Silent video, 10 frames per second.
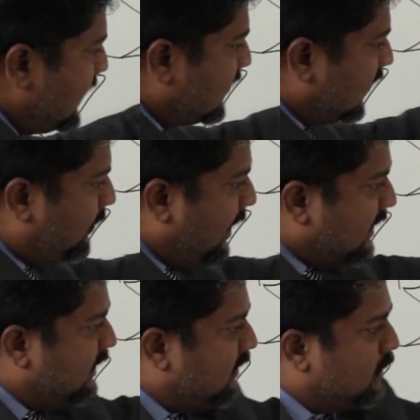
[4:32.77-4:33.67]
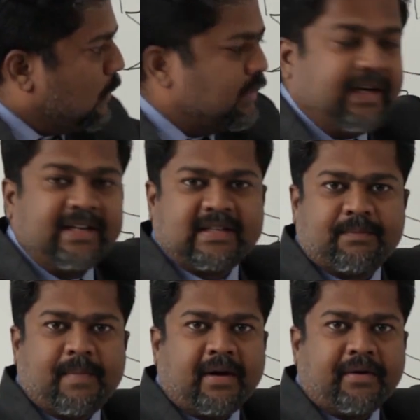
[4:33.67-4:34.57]
Cancer passes through this
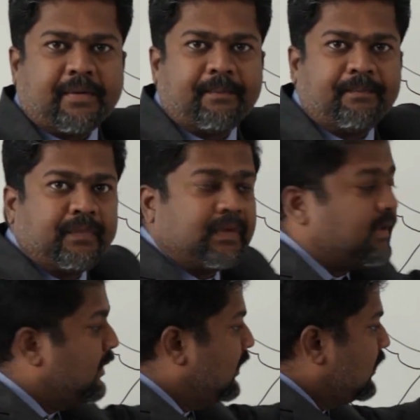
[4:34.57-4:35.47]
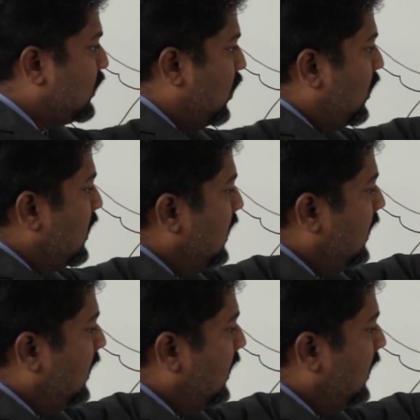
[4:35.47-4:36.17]
part. So